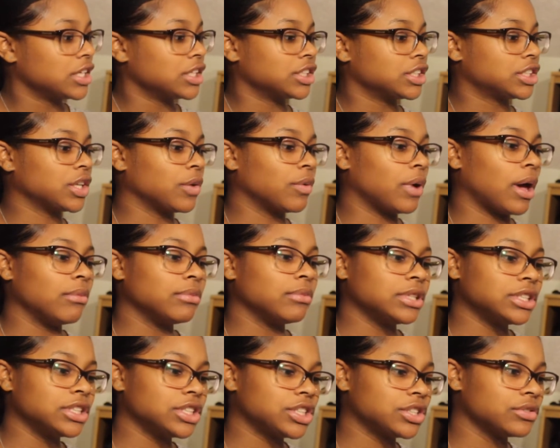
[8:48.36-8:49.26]
So what I'm
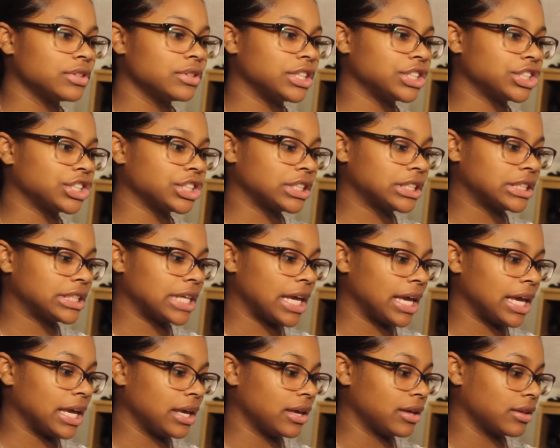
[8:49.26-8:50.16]
gonna do is just
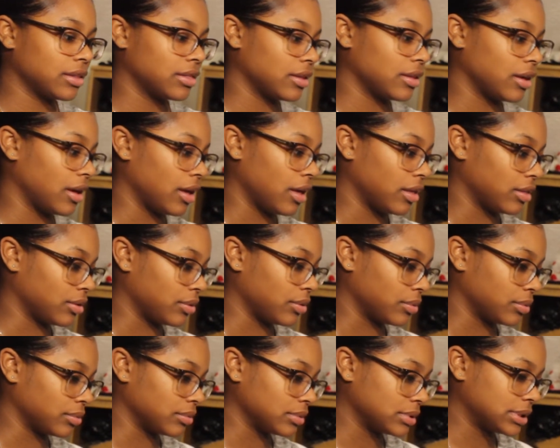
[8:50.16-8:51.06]
take the other,
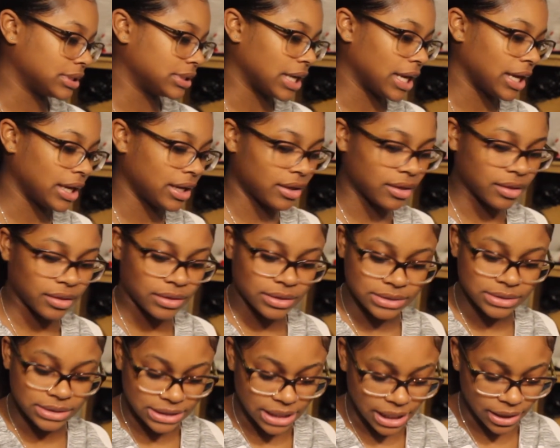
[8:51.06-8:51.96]

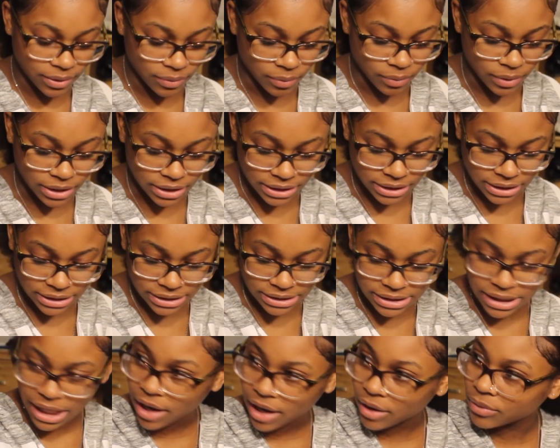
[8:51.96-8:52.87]
take one of
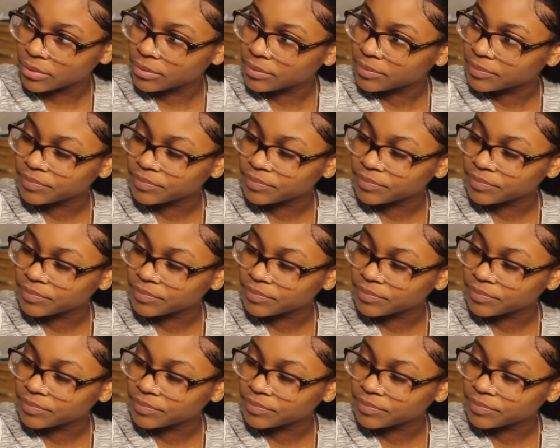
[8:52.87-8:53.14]
these out.